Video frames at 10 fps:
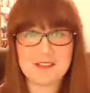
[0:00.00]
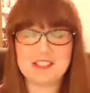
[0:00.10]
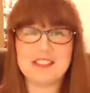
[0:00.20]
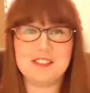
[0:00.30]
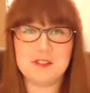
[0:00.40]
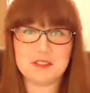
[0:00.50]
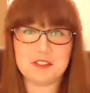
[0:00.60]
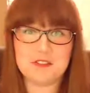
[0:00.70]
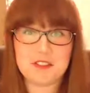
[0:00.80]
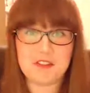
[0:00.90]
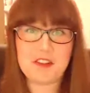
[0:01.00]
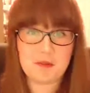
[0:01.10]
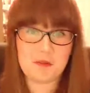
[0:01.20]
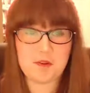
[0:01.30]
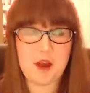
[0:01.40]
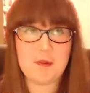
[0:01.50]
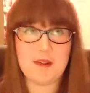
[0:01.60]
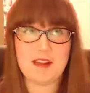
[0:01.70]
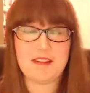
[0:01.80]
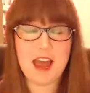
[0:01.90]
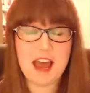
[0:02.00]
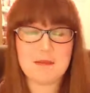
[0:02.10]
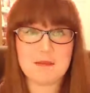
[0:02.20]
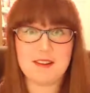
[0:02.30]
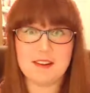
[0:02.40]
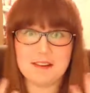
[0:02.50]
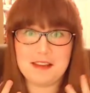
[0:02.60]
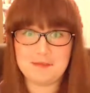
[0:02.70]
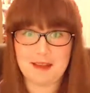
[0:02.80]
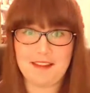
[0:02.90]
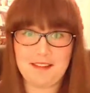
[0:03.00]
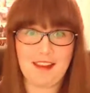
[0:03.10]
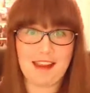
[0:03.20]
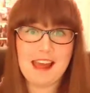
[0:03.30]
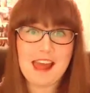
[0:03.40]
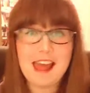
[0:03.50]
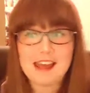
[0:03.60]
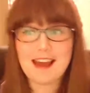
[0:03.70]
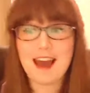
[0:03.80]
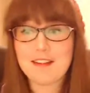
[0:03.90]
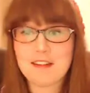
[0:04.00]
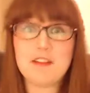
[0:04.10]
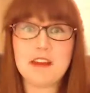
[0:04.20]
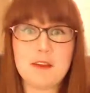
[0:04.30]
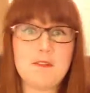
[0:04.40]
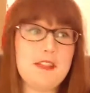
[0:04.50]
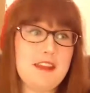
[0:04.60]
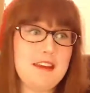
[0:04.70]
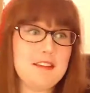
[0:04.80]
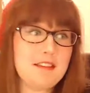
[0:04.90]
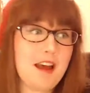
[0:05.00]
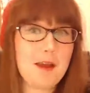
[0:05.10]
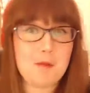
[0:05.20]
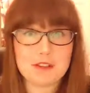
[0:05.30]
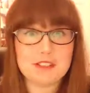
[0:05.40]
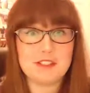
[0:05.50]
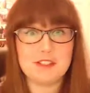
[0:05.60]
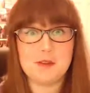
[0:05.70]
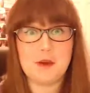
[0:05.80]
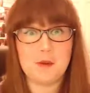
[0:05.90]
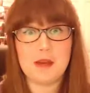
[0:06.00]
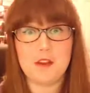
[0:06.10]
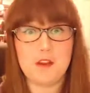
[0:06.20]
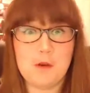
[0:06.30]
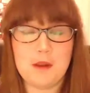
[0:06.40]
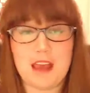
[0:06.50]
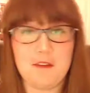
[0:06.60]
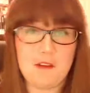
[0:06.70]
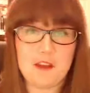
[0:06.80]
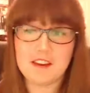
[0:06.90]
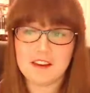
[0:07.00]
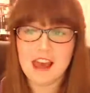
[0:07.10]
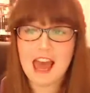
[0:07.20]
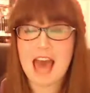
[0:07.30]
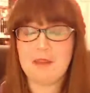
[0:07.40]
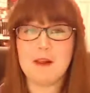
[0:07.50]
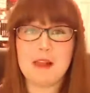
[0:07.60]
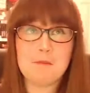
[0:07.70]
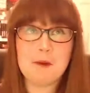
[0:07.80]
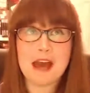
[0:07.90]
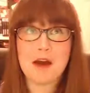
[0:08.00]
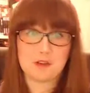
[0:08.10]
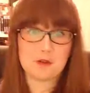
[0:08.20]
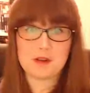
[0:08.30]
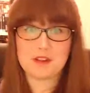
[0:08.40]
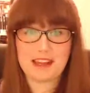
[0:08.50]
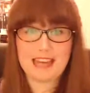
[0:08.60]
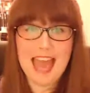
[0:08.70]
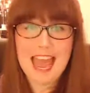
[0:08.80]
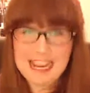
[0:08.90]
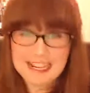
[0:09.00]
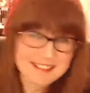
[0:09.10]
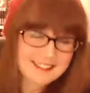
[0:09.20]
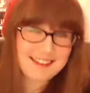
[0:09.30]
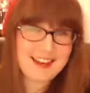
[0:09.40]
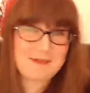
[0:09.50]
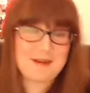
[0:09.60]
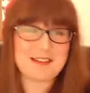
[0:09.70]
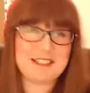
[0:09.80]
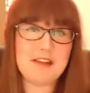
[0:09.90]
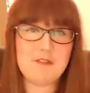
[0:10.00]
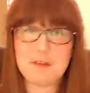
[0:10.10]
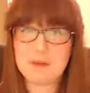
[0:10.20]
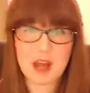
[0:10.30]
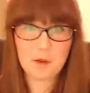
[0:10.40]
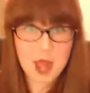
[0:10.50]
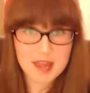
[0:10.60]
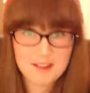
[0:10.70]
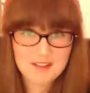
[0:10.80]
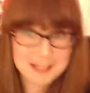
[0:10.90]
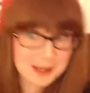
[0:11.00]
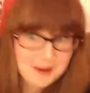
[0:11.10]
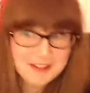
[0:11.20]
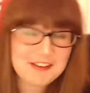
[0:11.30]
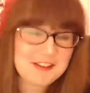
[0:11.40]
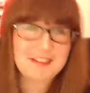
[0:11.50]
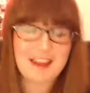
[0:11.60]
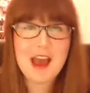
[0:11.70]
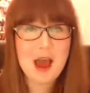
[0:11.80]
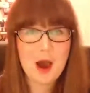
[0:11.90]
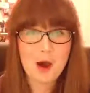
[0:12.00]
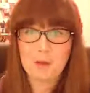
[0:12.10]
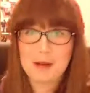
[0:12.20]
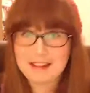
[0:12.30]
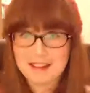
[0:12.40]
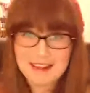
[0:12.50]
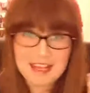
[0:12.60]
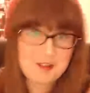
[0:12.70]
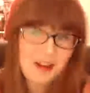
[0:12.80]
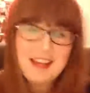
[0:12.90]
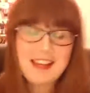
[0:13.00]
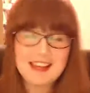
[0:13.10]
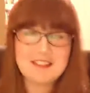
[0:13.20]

for reaching 250 subscribers. That's absolutely amazing. Now, as a thank you for this, I wanted to do a quick Q&A for you, and while I put it out on Twitter like ages ago about it, and everyone's been like, where's the video, where's the video? I was like, oh, but it's a secret.